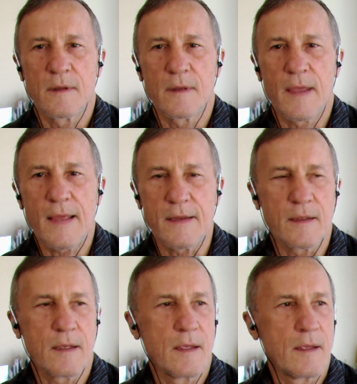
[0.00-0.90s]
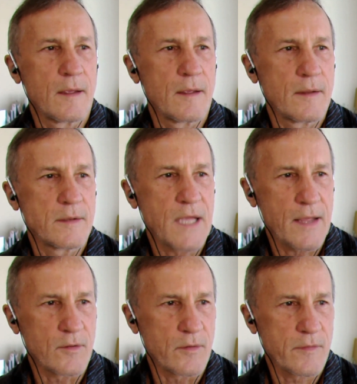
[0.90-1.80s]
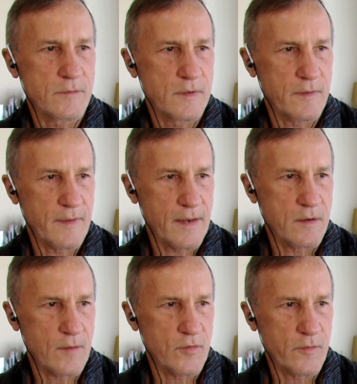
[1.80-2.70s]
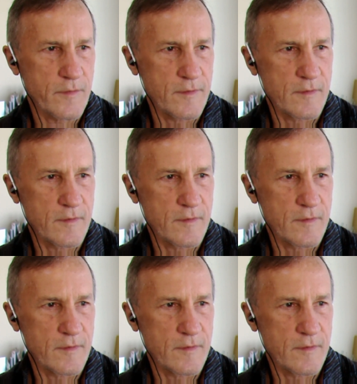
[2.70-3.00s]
heading titles, because that covers these